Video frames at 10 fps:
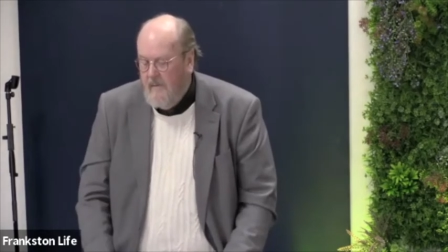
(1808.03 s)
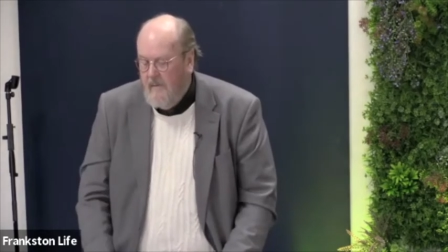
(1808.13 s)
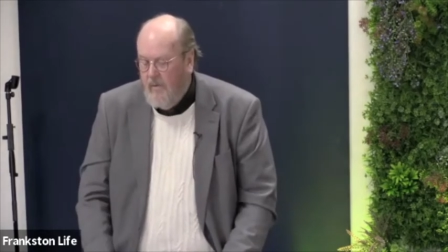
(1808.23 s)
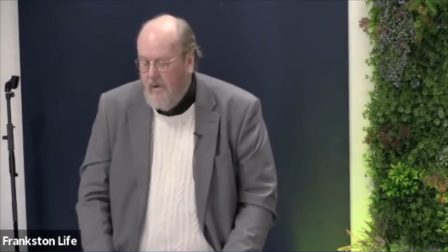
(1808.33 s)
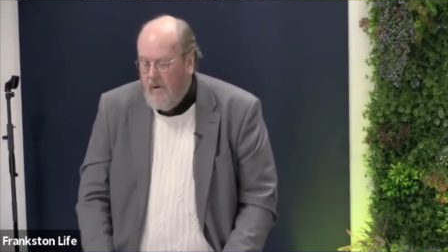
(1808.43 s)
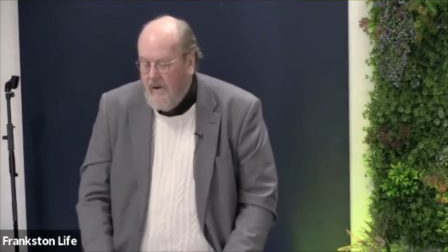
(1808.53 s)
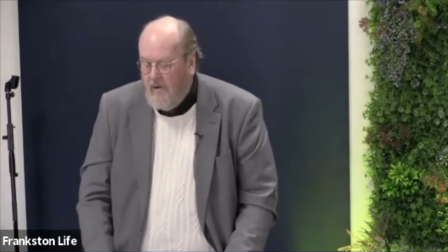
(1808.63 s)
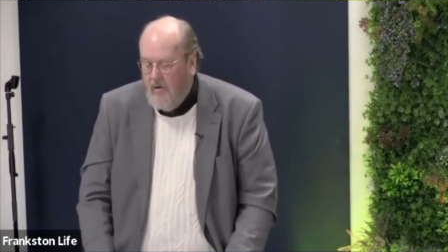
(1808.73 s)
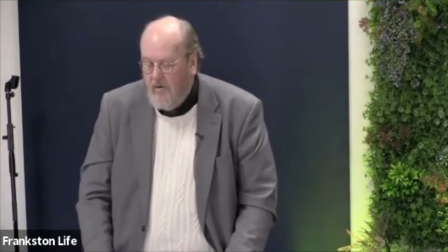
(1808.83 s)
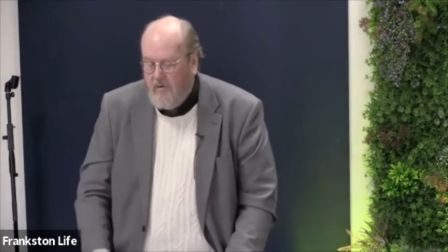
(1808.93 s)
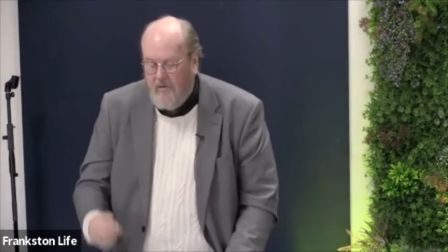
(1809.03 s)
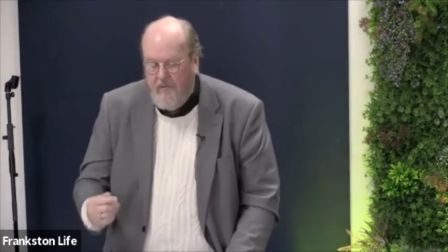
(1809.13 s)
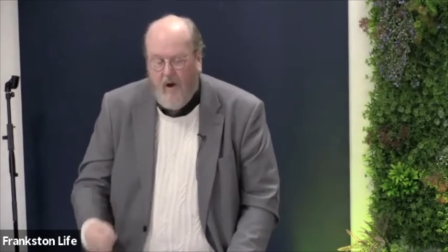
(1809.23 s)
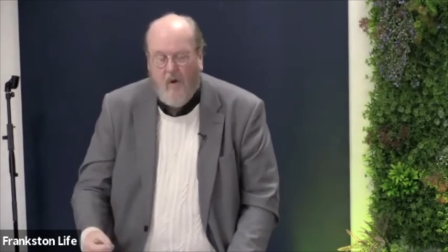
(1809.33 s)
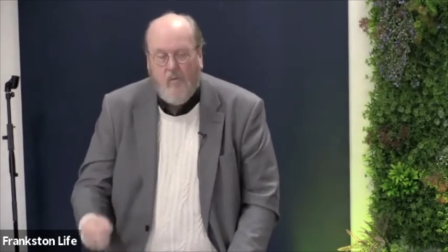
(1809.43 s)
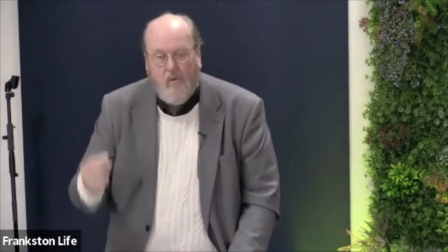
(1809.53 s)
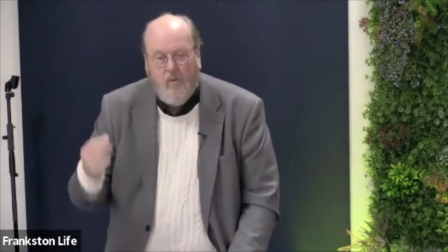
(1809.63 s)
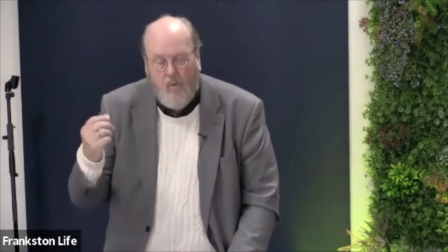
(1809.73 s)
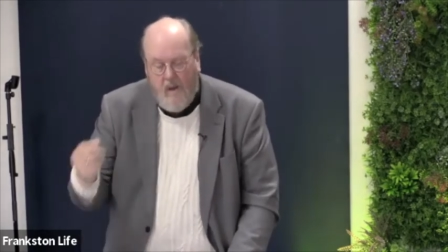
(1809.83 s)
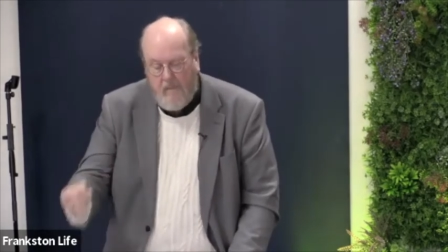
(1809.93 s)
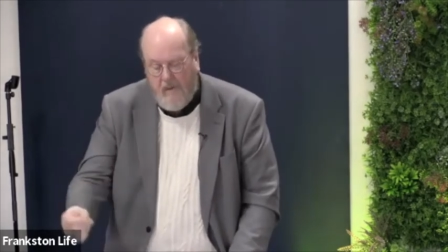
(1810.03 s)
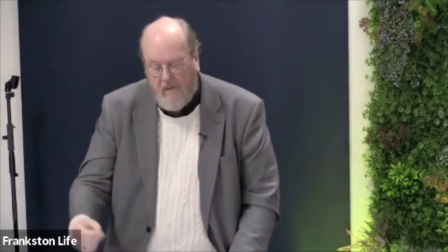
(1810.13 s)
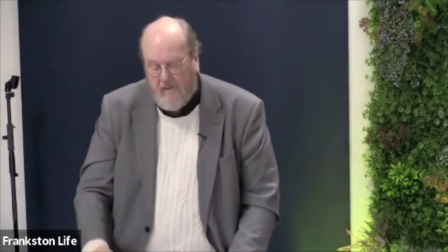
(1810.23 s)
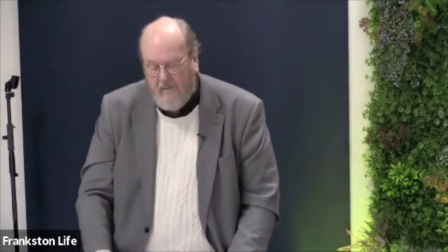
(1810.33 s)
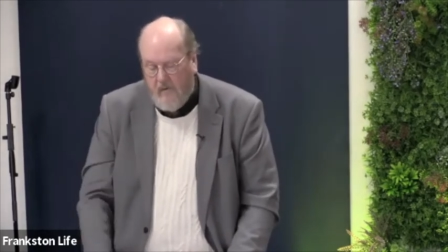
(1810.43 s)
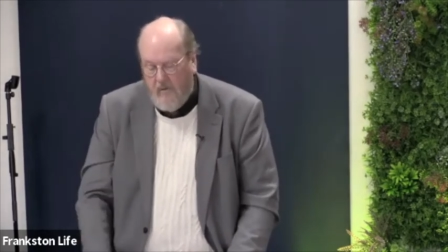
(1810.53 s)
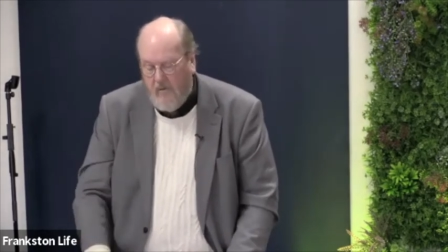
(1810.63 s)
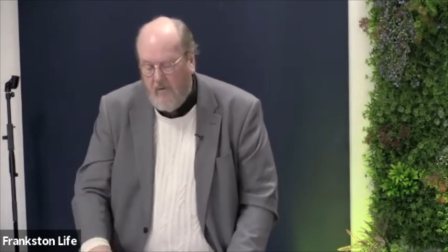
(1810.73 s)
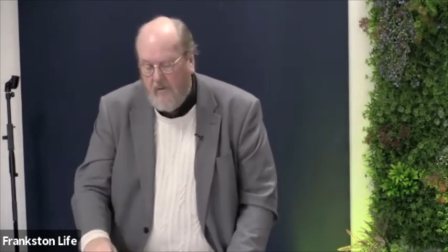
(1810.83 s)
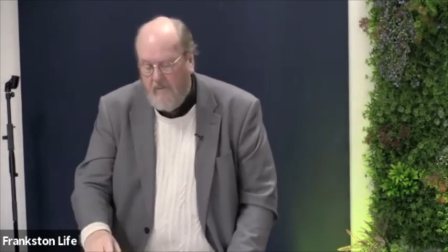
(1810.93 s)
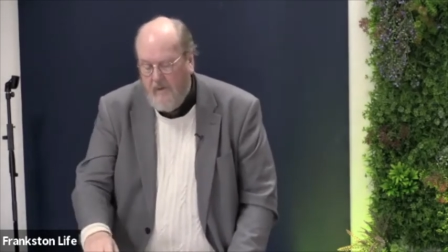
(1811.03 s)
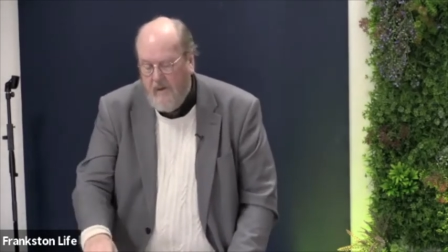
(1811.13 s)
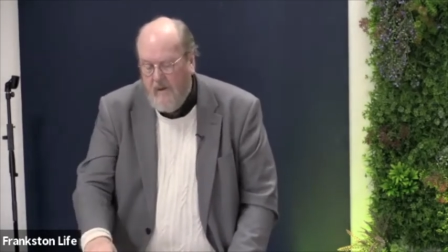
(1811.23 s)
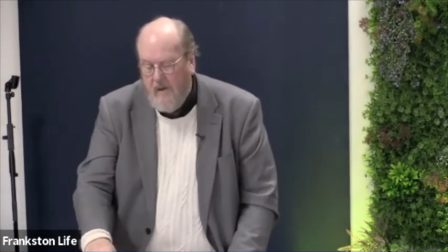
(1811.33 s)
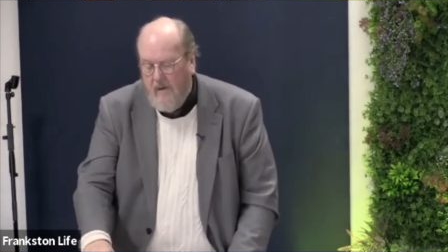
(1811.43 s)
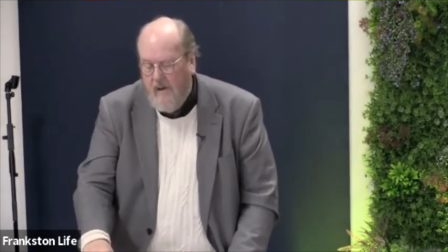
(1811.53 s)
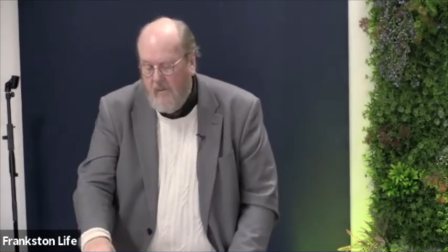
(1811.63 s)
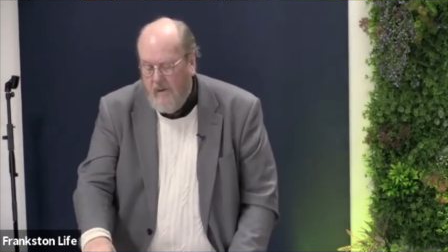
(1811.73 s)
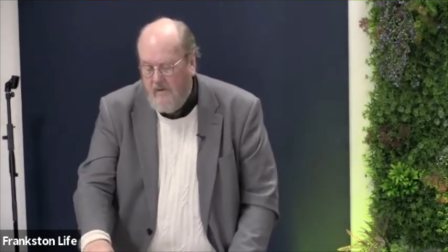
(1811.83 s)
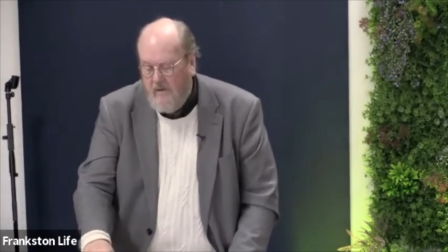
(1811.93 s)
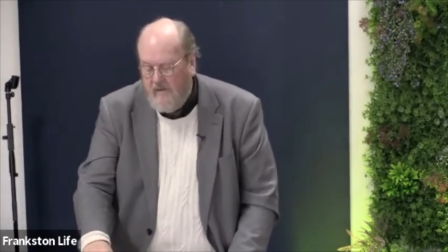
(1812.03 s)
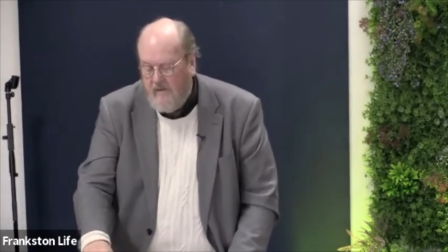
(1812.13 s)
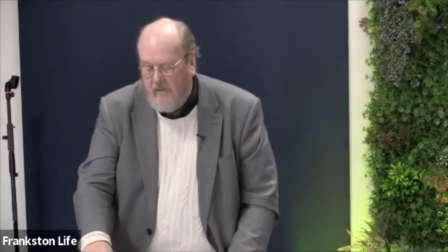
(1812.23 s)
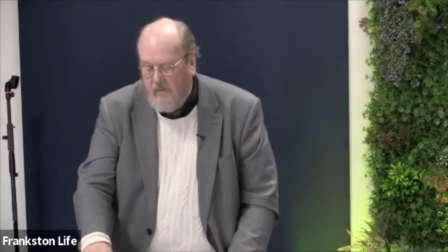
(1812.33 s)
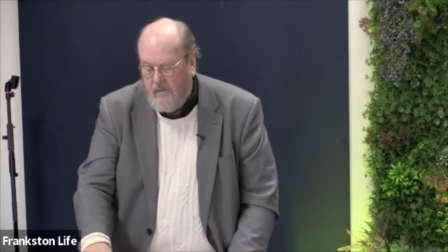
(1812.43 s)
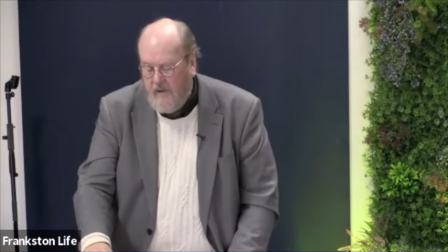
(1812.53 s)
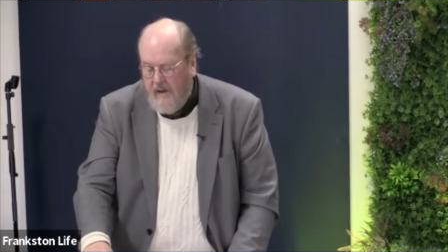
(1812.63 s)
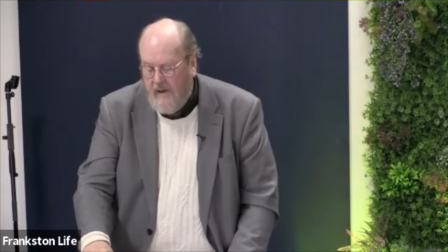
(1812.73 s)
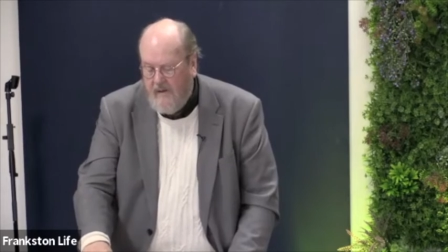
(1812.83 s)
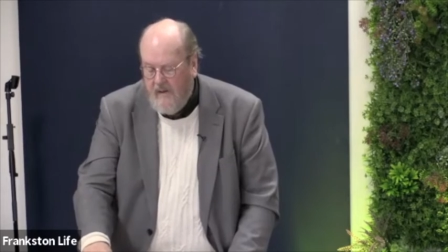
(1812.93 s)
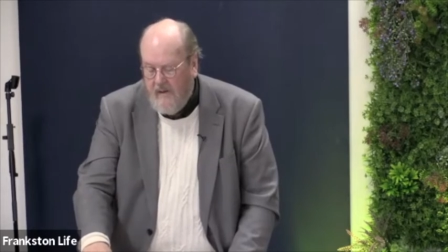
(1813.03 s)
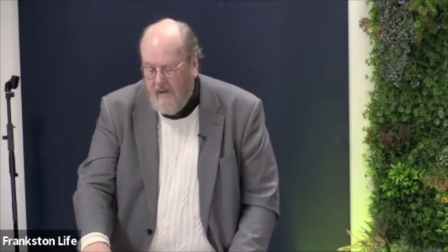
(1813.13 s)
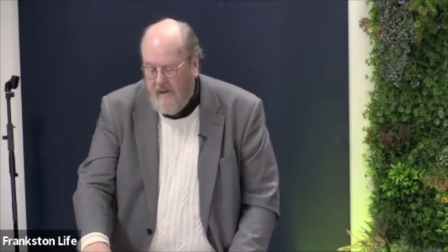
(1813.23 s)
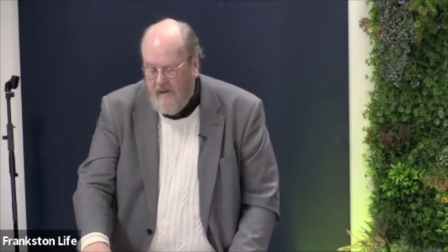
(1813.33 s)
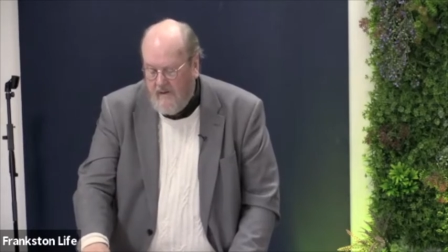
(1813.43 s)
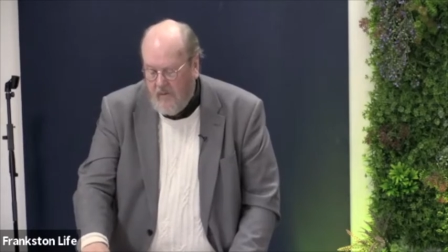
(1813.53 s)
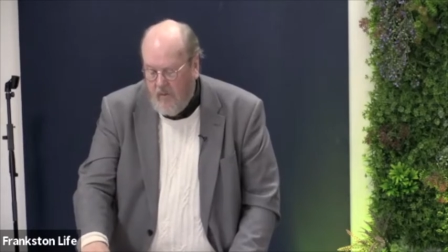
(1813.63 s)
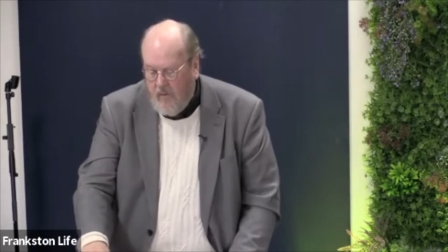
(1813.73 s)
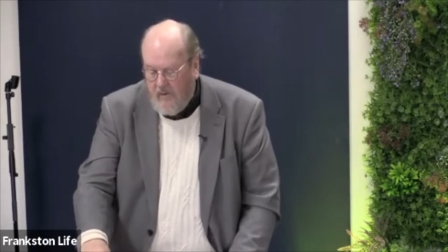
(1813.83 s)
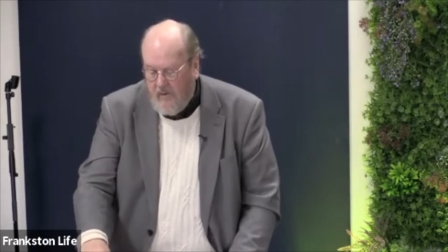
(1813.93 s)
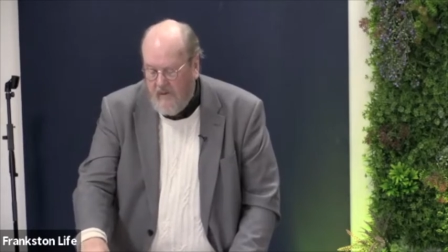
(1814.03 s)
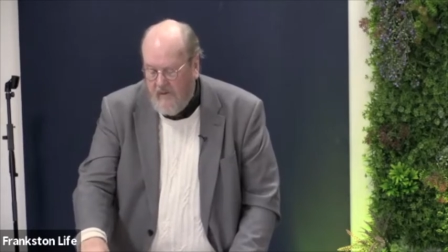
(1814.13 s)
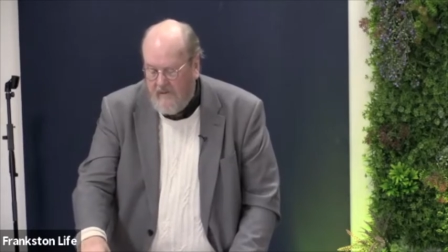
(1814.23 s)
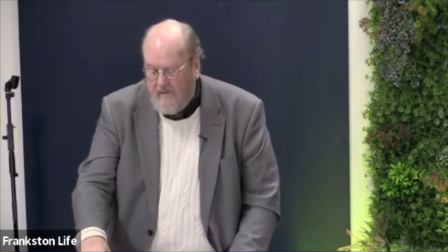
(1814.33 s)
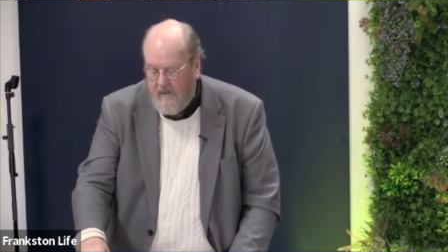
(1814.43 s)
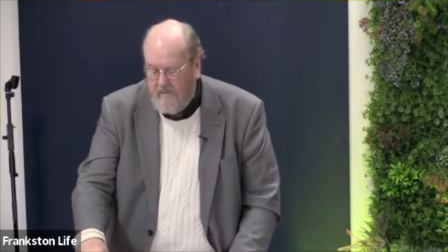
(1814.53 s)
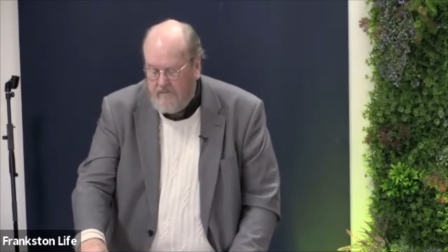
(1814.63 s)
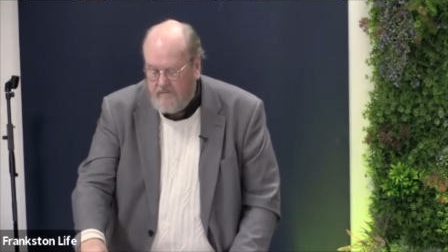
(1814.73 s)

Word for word: But we're only called to fight with weapons of the Lord. You know, when Jesus was led into the wilderness and